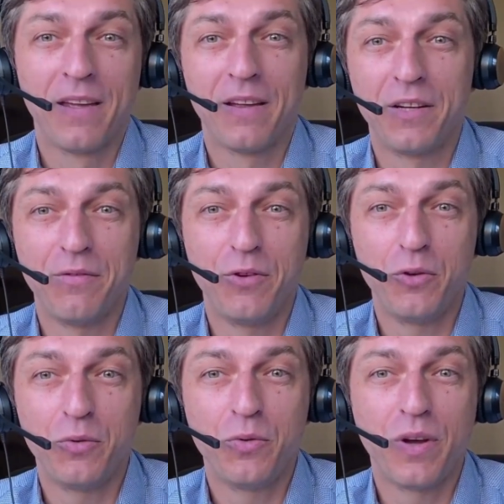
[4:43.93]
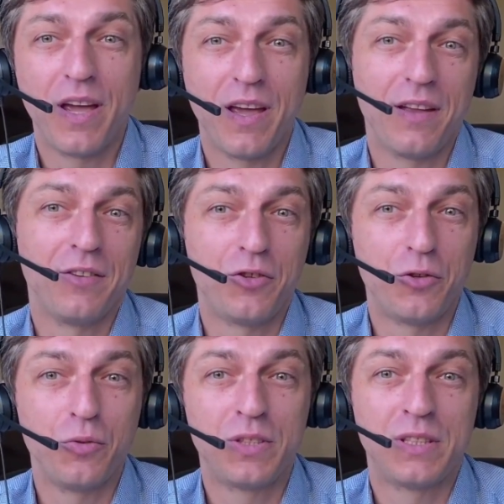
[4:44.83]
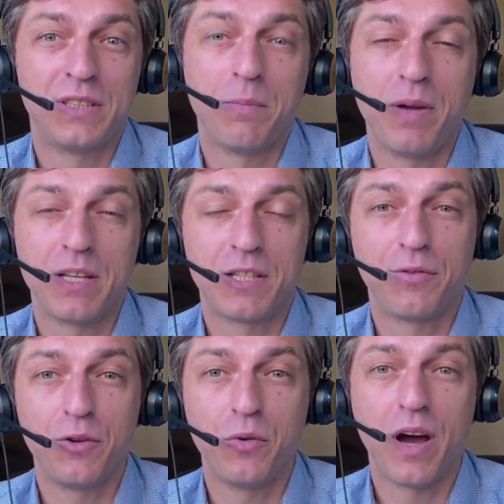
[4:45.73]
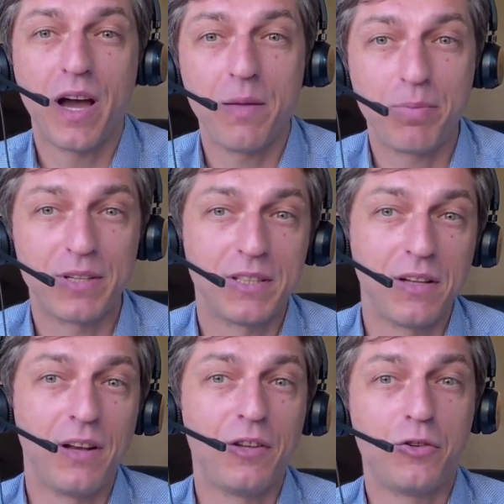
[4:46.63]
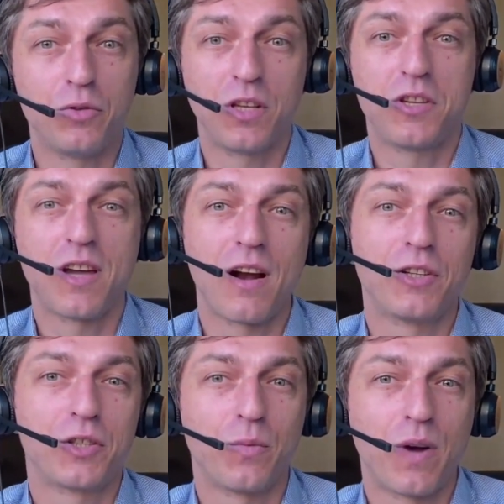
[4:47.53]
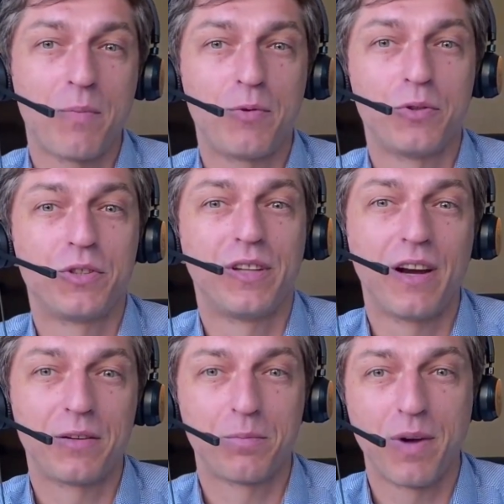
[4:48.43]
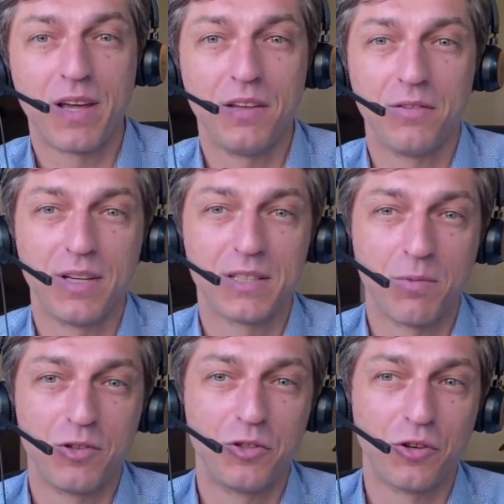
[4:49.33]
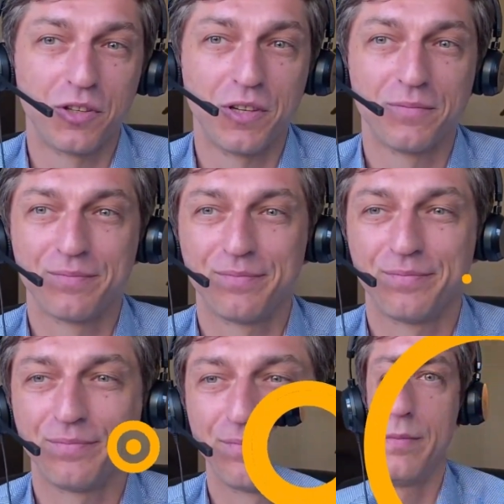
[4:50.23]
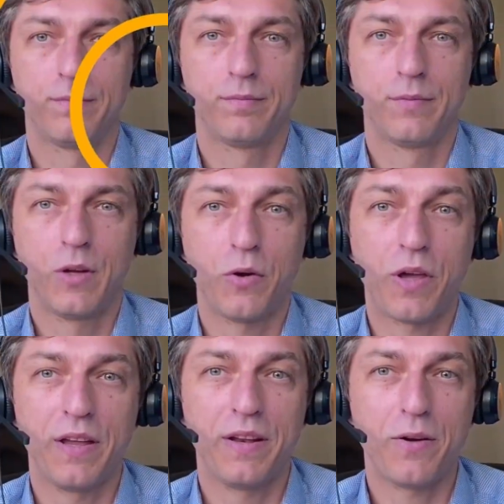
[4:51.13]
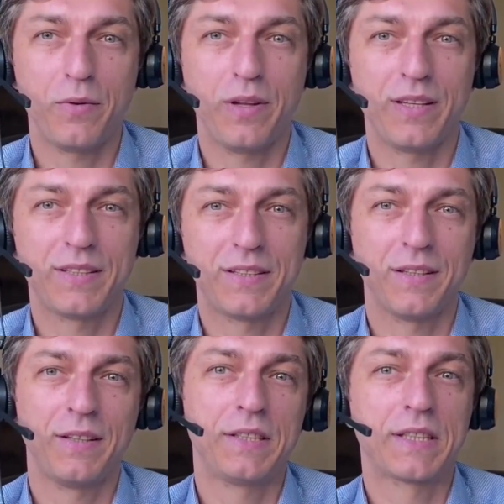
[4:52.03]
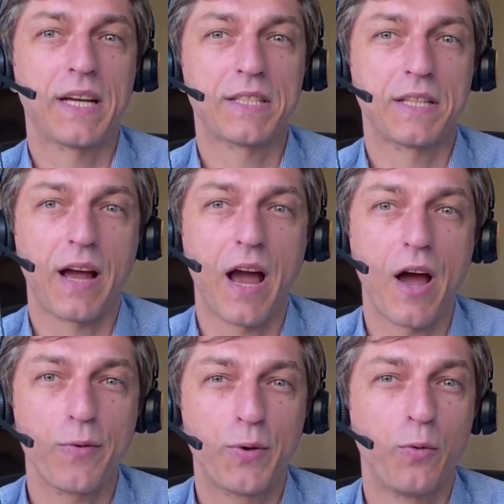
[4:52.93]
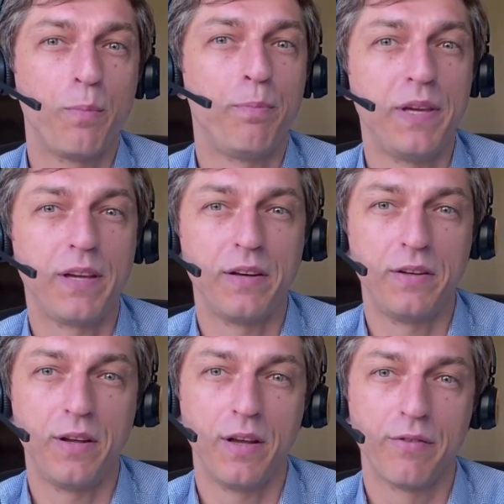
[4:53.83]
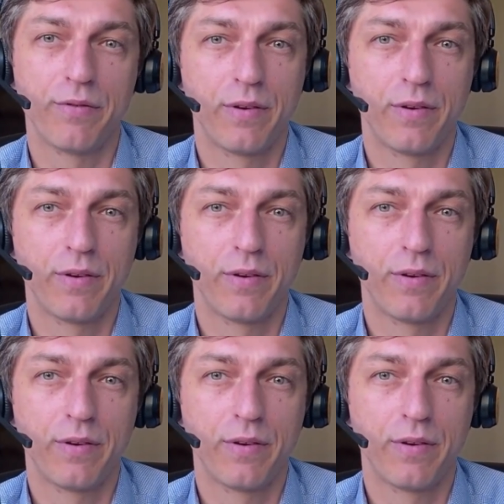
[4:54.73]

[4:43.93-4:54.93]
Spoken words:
review and choose the best for you. I personally choose a Charles Schwab to start my investment journey. Okay, now let's discuss how to pick an ETF.